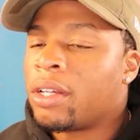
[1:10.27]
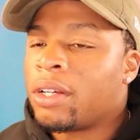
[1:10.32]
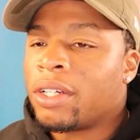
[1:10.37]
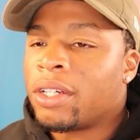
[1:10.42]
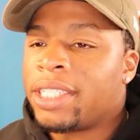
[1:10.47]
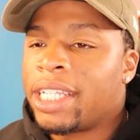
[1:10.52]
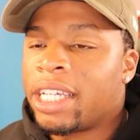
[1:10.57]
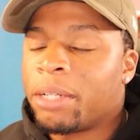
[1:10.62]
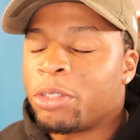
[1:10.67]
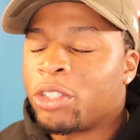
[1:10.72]

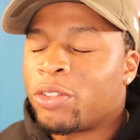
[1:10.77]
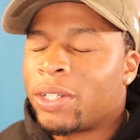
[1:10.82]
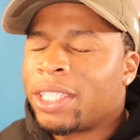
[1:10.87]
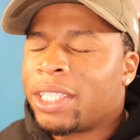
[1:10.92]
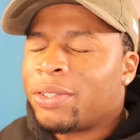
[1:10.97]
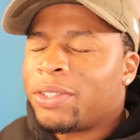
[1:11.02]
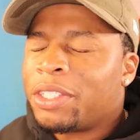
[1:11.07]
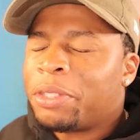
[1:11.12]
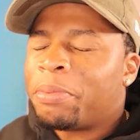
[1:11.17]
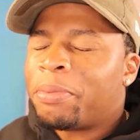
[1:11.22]
Damn, it's right
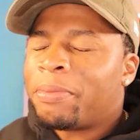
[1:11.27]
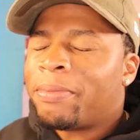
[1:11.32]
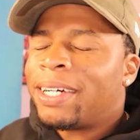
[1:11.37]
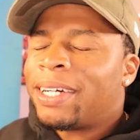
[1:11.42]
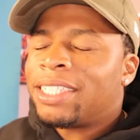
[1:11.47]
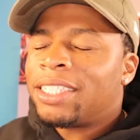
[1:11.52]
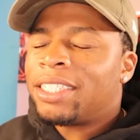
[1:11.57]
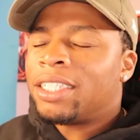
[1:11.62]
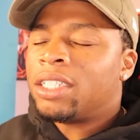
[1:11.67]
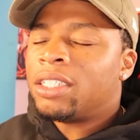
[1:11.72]
there on the tip of my
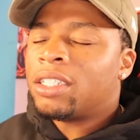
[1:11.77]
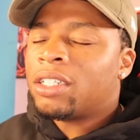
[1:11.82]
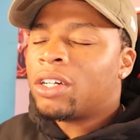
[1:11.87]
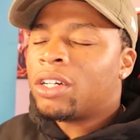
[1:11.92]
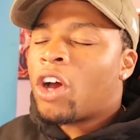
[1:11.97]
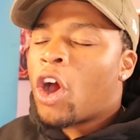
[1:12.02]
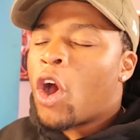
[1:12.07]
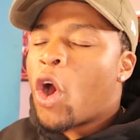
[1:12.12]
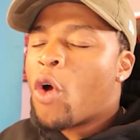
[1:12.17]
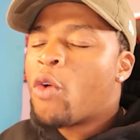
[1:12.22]
tongue.
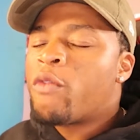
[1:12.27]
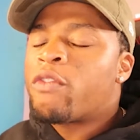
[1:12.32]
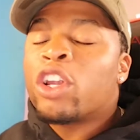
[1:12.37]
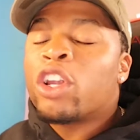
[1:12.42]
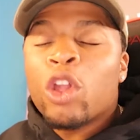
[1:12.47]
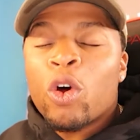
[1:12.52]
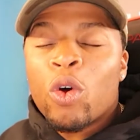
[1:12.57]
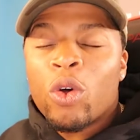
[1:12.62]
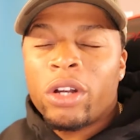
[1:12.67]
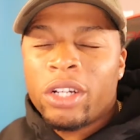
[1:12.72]

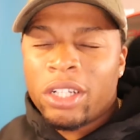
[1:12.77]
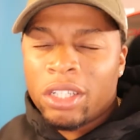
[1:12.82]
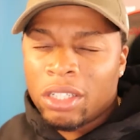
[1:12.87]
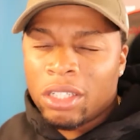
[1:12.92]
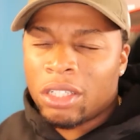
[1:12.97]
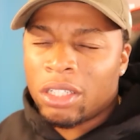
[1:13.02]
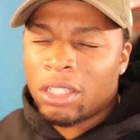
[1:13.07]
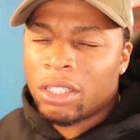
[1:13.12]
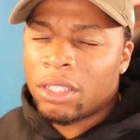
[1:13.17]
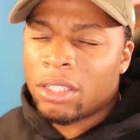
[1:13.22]
Overlord.
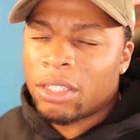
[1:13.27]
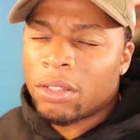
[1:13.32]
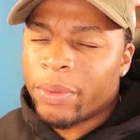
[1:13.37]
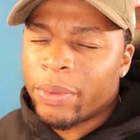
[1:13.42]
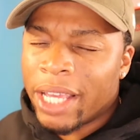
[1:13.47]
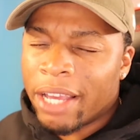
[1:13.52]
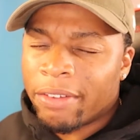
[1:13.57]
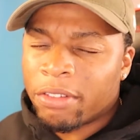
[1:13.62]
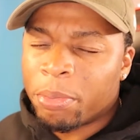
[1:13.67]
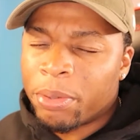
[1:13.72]

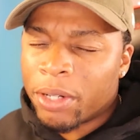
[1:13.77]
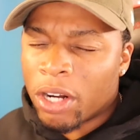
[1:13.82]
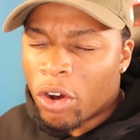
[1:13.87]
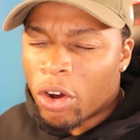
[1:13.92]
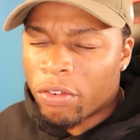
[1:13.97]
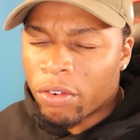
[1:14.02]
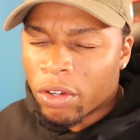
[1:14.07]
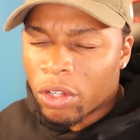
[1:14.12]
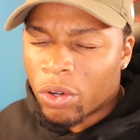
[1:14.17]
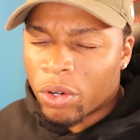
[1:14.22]
We have to put
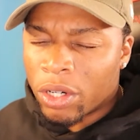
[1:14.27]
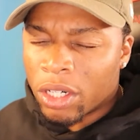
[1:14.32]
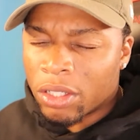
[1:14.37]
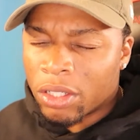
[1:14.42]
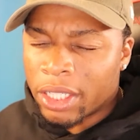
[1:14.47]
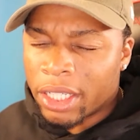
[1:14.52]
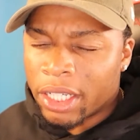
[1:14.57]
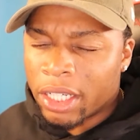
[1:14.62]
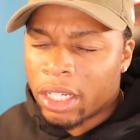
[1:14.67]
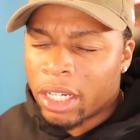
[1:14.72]
Overlord
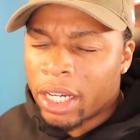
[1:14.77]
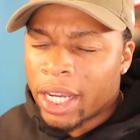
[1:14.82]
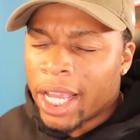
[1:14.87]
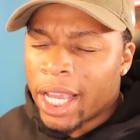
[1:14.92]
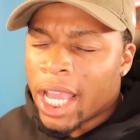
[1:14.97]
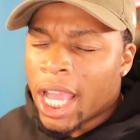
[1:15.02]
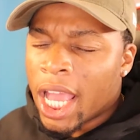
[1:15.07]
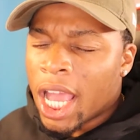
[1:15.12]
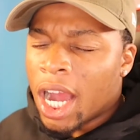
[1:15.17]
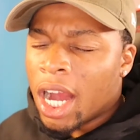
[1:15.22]
on there.
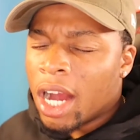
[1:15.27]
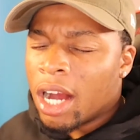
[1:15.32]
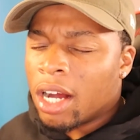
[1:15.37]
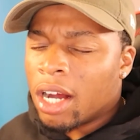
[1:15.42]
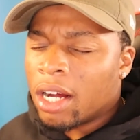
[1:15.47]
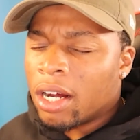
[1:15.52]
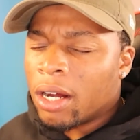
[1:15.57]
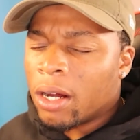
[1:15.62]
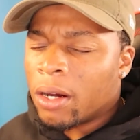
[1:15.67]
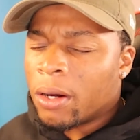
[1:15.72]

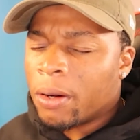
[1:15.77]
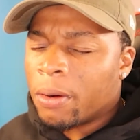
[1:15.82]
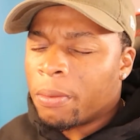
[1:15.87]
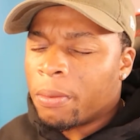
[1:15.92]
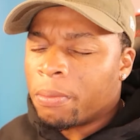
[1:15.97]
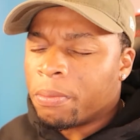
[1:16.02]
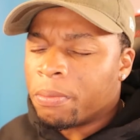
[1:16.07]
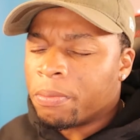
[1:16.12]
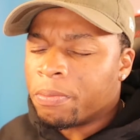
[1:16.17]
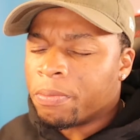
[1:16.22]

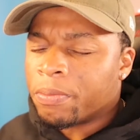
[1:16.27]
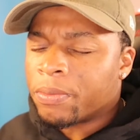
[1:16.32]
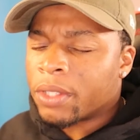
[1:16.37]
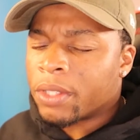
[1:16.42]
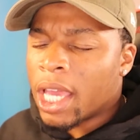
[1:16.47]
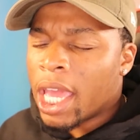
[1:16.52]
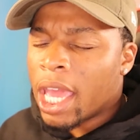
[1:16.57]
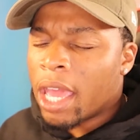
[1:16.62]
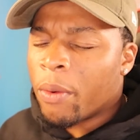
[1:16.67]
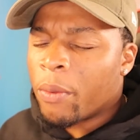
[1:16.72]
And
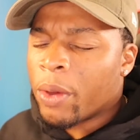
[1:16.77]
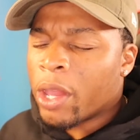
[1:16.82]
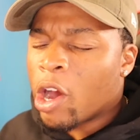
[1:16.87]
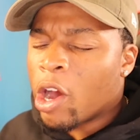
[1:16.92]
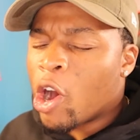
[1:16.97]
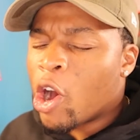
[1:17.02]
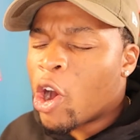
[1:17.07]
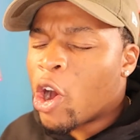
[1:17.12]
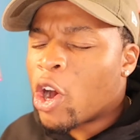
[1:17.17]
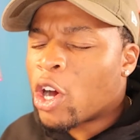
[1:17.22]
we
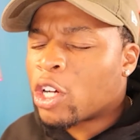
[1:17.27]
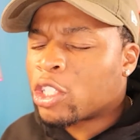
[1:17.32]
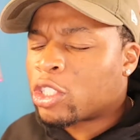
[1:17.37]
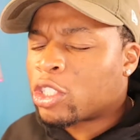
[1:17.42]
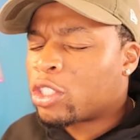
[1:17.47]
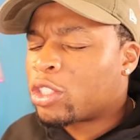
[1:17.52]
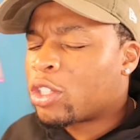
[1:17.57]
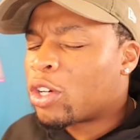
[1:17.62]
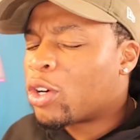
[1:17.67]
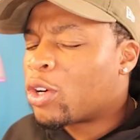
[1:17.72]

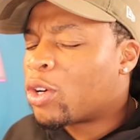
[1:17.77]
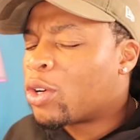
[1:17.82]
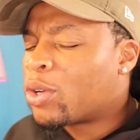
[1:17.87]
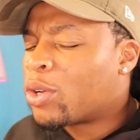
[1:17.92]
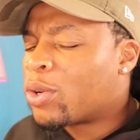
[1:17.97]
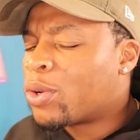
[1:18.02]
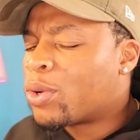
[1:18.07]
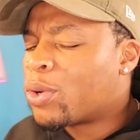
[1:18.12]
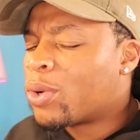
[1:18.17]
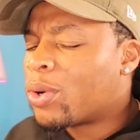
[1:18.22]

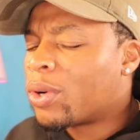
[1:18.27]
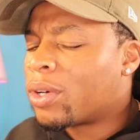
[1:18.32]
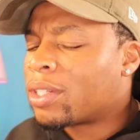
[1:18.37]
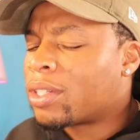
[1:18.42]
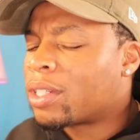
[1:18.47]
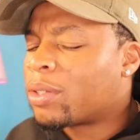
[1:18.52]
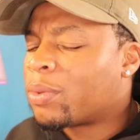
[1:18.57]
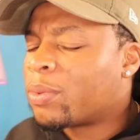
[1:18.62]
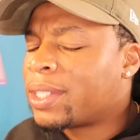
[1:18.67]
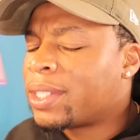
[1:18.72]
also,
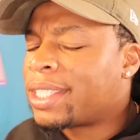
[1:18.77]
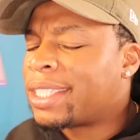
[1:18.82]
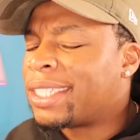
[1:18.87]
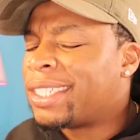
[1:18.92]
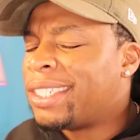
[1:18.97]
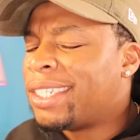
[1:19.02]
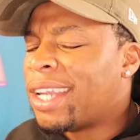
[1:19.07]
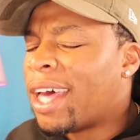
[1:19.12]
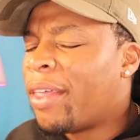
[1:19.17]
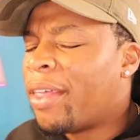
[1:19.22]
what's
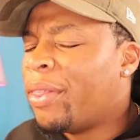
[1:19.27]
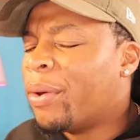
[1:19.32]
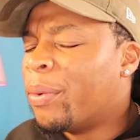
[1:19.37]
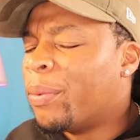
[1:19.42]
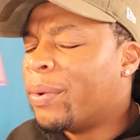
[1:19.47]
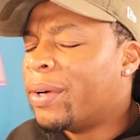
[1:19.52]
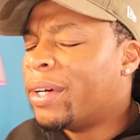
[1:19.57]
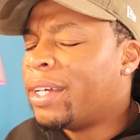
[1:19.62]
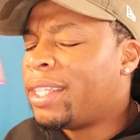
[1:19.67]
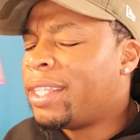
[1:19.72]
another
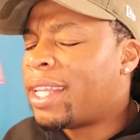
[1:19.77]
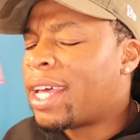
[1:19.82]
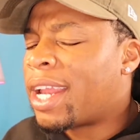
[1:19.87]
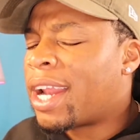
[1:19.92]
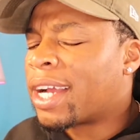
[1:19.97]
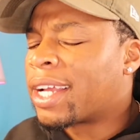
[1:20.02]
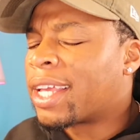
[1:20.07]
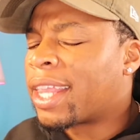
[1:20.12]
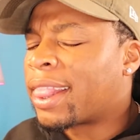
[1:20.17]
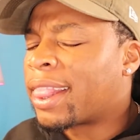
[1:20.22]
one that
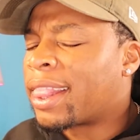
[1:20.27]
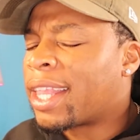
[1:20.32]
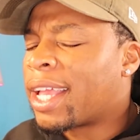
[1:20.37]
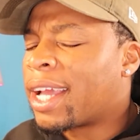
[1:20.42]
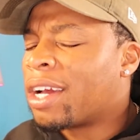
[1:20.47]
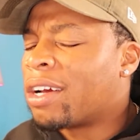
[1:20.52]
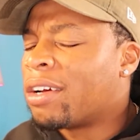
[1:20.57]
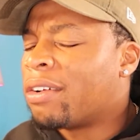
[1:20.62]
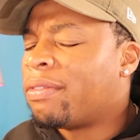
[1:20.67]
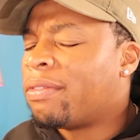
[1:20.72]
I could
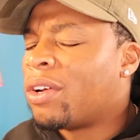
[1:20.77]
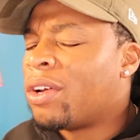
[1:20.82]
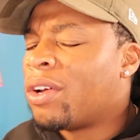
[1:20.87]
think of?